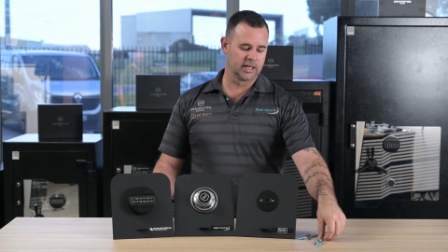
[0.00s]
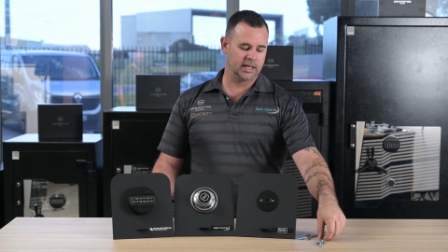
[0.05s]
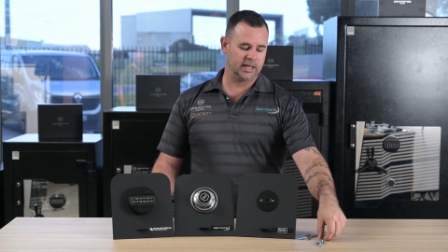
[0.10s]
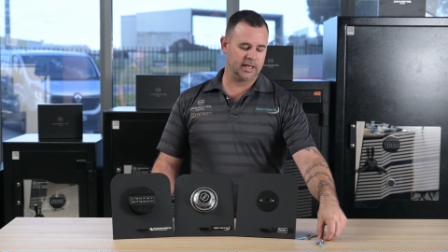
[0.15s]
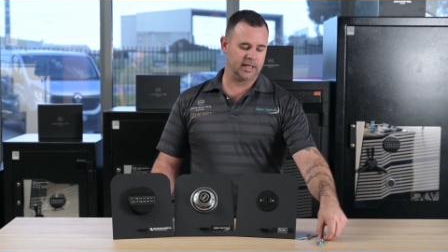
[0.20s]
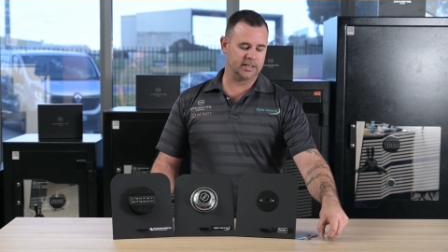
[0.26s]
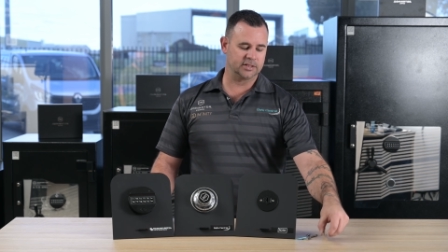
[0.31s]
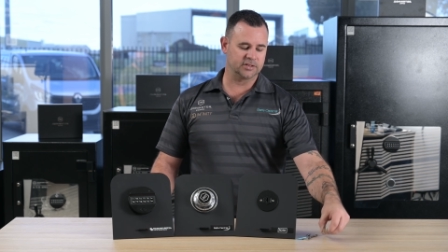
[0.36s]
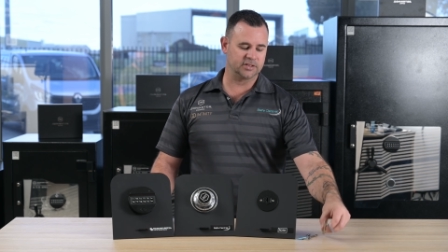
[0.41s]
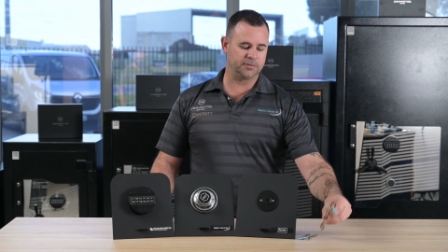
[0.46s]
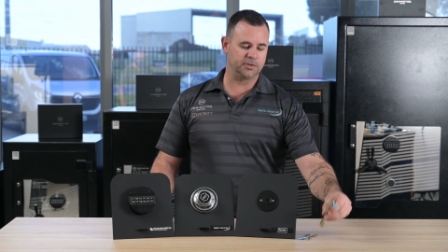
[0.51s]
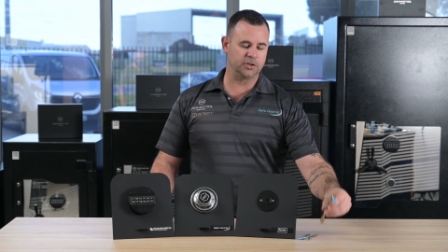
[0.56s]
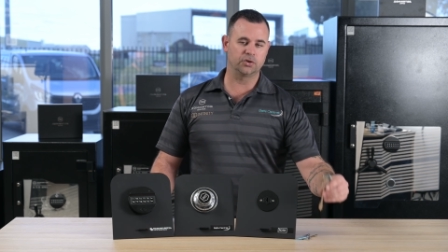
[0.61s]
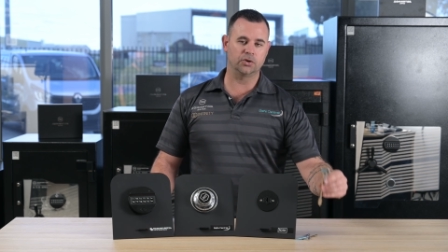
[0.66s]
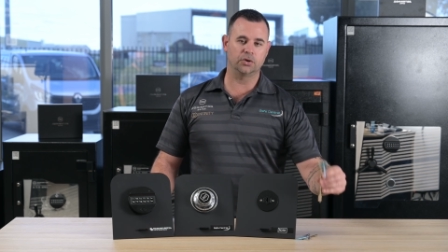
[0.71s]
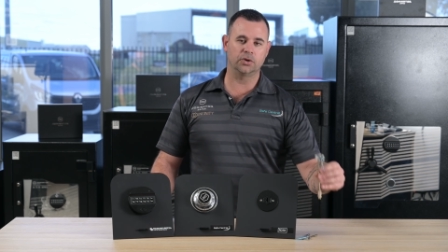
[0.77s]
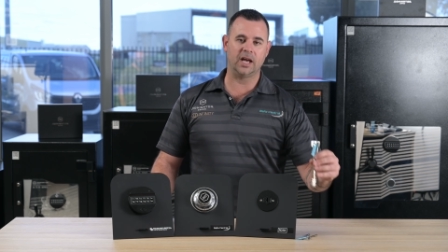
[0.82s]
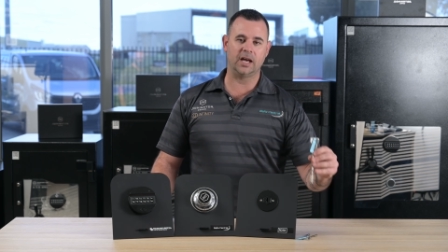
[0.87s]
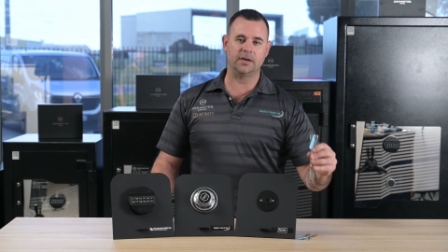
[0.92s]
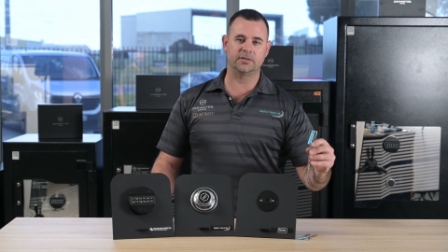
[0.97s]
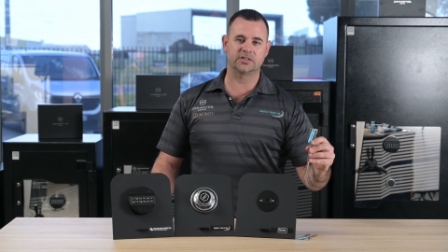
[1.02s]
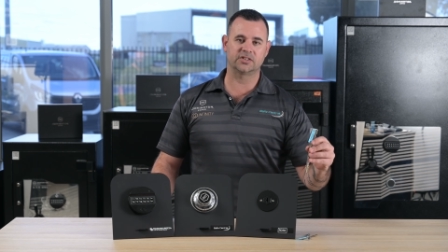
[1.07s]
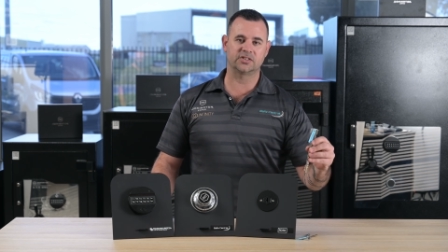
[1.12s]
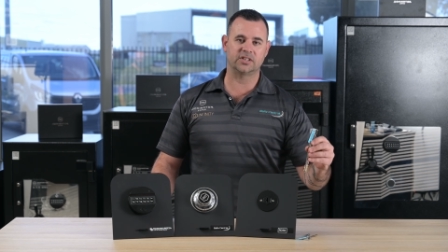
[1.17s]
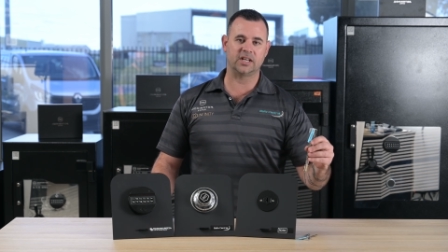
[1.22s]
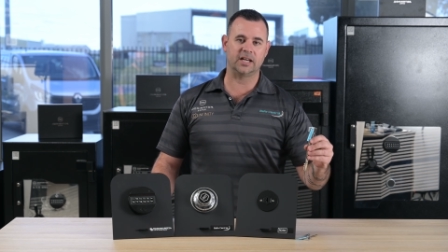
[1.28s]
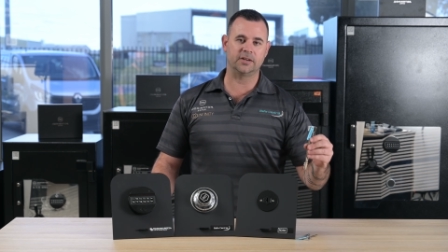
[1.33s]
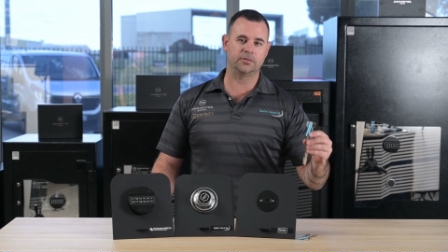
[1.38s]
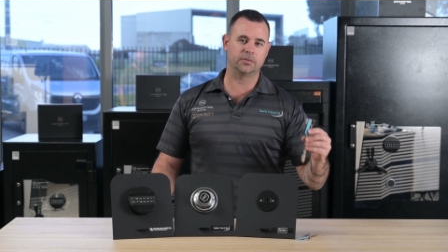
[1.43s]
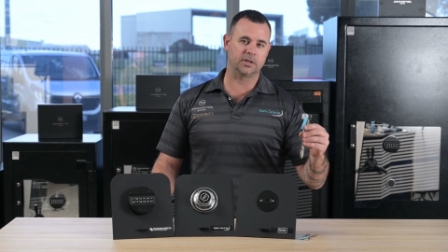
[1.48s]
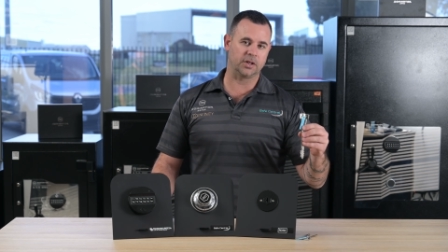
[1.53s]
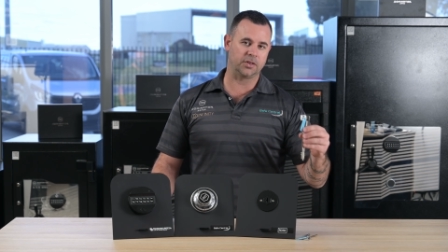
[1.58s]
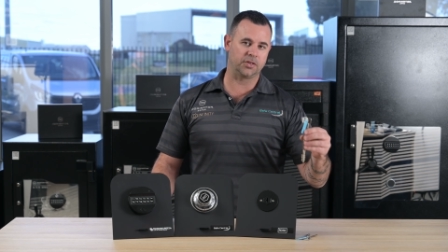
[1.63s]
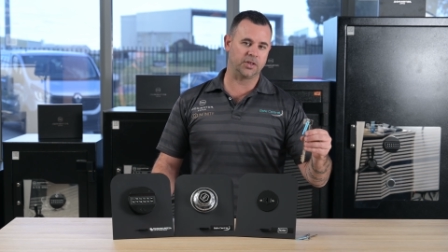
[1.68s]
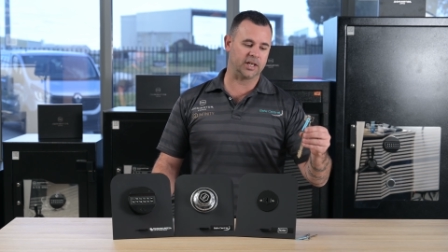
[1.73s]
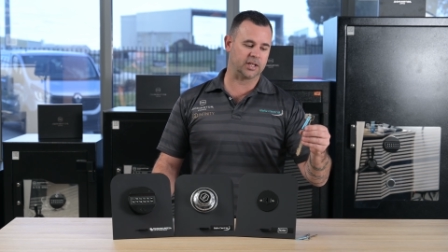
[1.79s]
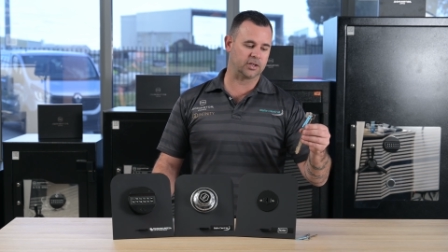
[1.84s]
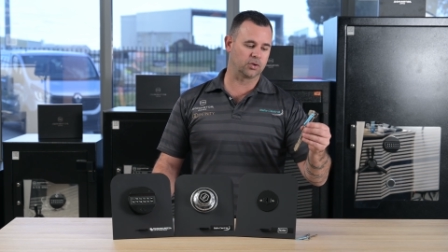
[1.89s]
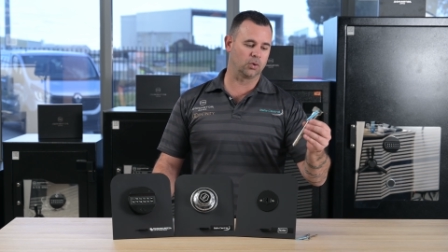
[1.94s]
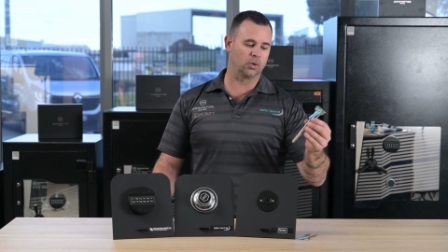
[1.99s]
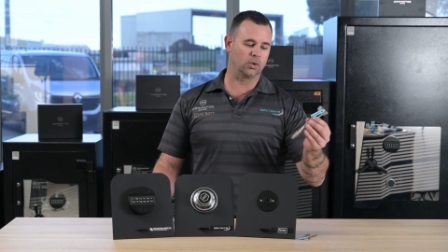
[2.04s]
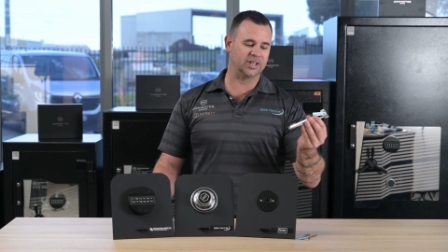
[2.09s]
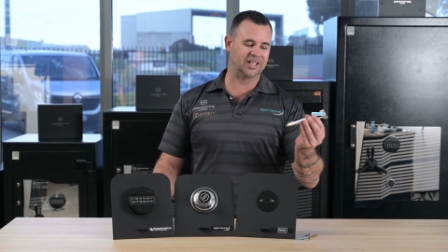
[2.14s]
is if you do have a safe with a thick door,